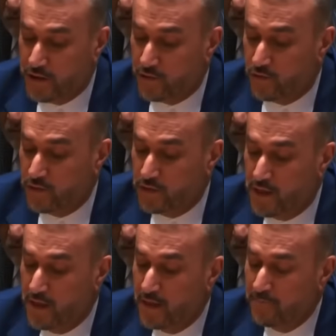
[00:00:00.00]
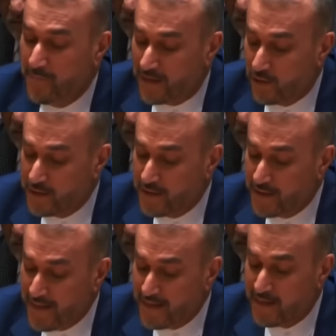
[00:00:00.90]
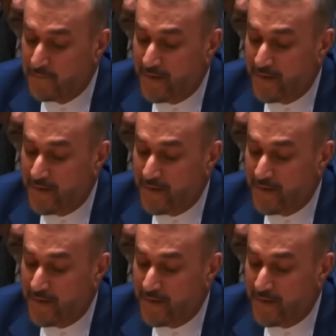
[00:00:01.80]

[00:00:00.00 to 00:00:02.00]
as mightily as ever